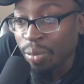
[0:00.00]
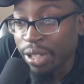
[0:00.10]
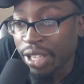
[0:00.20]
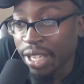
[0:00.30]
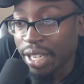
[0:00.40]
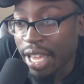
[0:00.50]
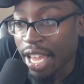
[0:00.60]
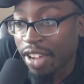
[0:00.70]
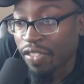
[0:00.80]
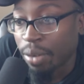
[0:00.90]
We then
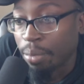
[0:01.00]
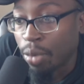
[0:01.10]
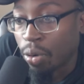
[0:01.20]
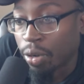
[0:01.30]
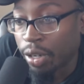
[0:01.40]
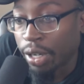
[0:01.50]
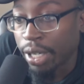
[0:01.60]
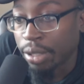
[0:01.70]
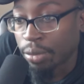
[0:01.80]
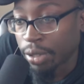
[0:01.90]
have more,
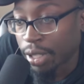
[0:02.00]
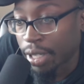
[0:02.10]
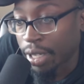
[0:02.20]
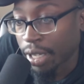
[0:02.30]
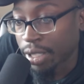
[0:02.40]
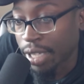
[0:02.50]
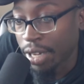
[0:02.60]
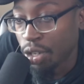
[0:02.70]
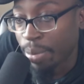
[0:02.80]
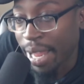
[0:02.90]
what the heck is
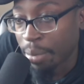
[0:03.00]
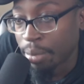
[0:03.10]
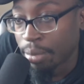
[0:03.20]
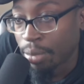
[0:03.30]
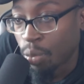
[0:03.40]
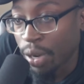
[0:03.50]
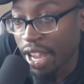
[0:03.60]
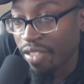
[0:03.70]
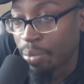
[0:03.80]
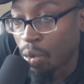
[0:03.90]
that new map? We
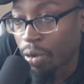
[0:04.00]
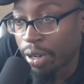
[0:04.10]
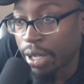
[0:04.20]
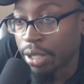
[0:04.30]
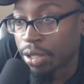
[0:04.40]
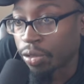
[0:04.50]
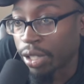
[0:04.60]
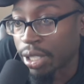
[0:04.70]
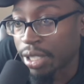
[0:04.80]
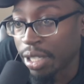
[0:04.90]
have more
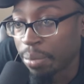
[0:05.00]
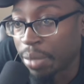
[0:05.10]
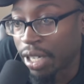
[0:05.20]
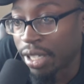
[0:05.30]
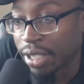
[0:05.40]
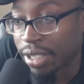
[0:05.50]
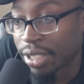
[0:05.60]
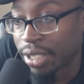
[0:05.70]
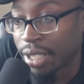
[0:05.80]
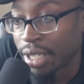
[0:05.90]
interesting
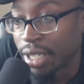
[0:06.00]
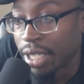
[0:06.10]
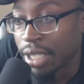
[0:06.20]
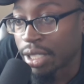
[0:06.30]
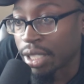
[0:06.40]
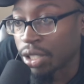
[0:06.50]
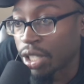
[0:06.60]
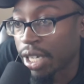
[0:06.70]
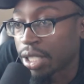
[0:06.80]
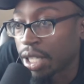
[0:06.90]
bugs,
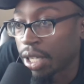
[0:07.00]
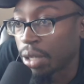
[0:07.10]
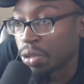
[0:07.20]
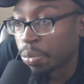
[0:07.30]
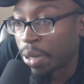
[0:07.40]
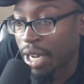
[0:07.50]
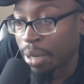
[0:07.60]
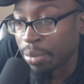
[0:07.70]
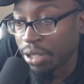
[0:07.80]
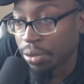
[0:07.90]
such as the ghost
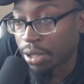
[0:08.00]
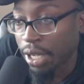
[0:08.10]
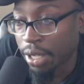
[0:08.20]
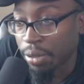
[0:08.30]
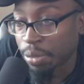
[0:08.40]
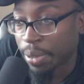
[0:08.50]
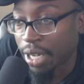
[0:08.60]
pop. Did you say ghost